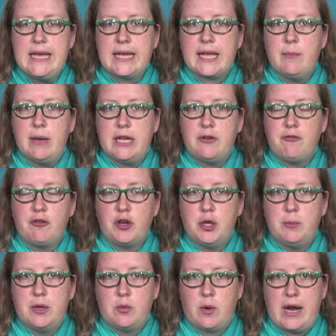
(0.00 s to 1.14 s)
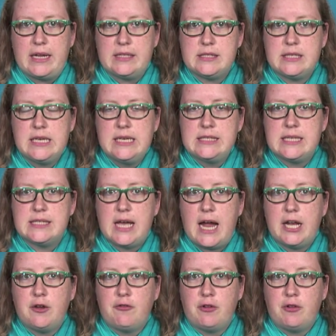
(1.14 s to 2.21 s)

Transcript: Committee for Human Rights, Society